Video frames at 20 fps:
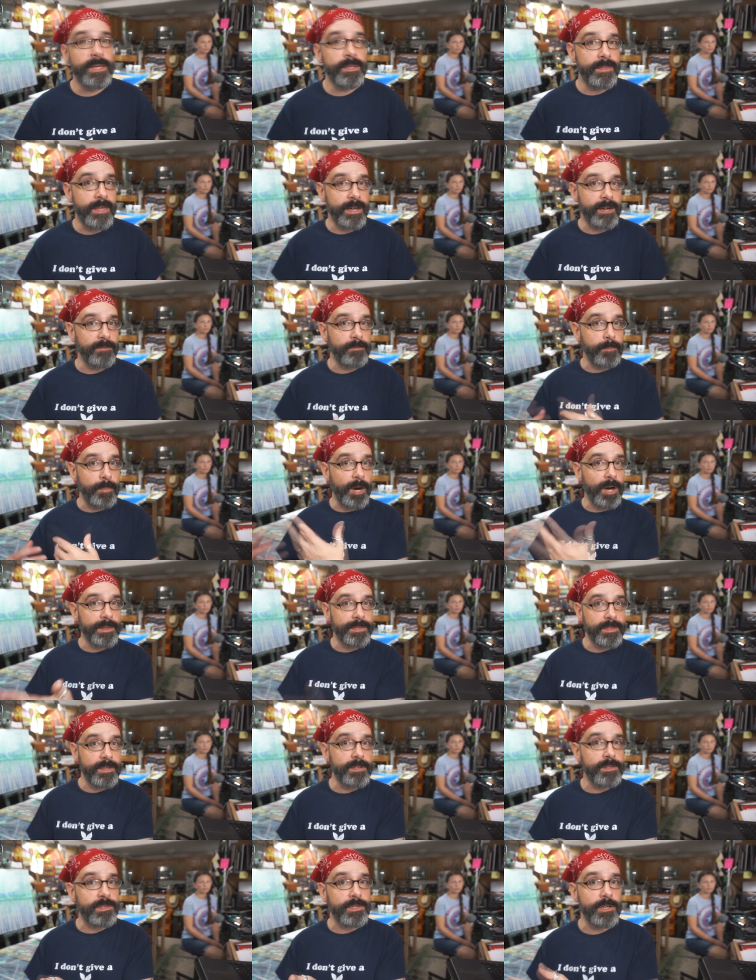that have bought
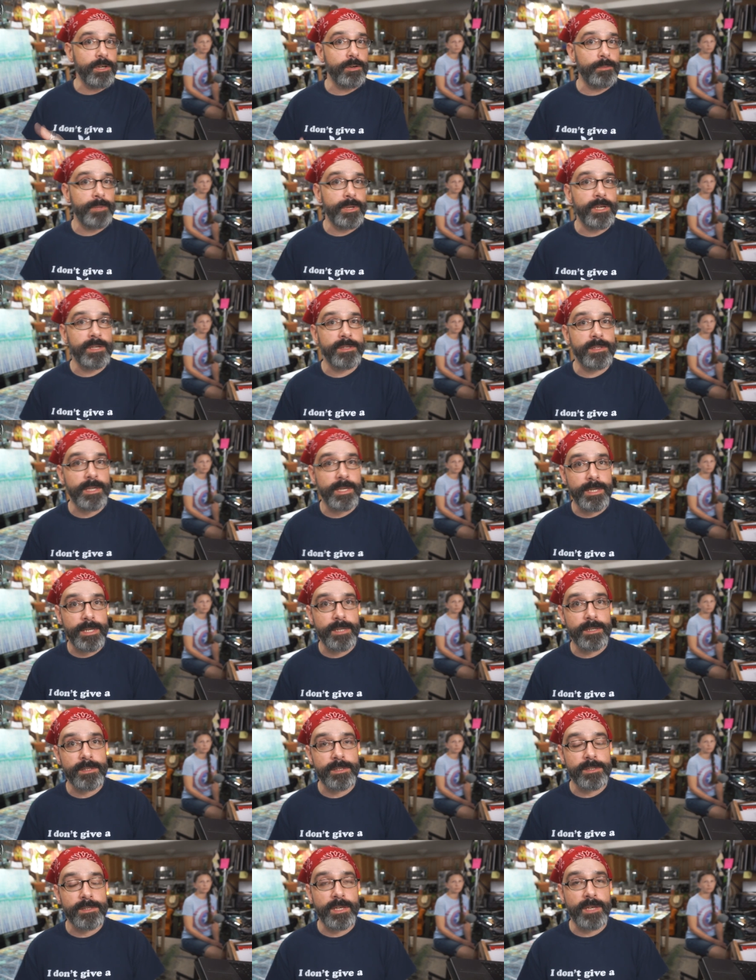this year because they
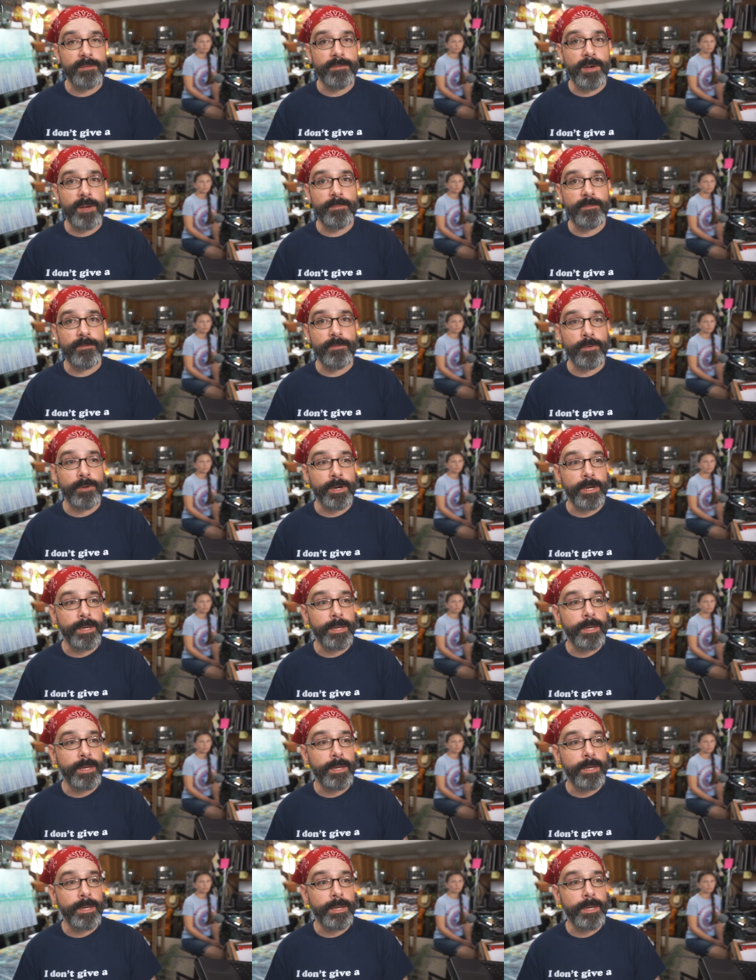needed to save up for